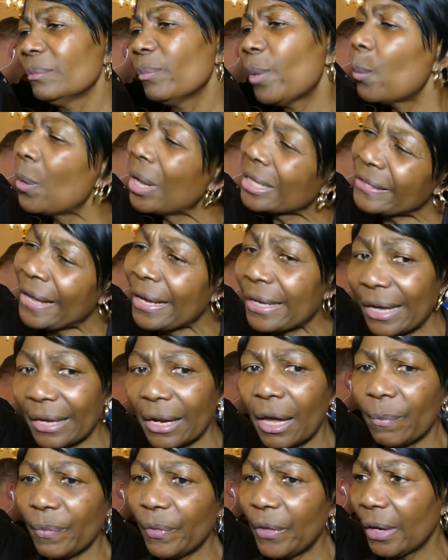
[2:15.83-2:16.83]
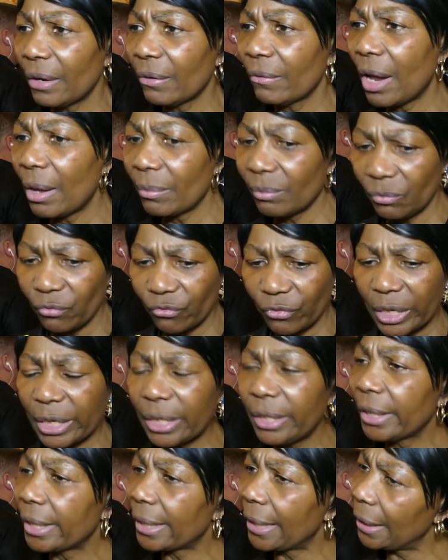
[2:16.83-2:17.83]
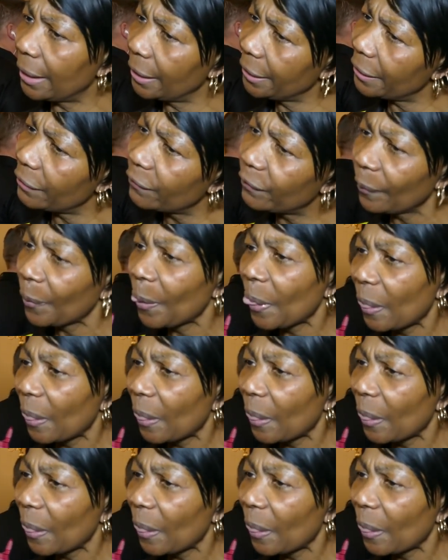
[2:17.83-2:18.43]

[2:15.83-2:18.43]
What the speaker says: But once I get up there, I'm really kind of,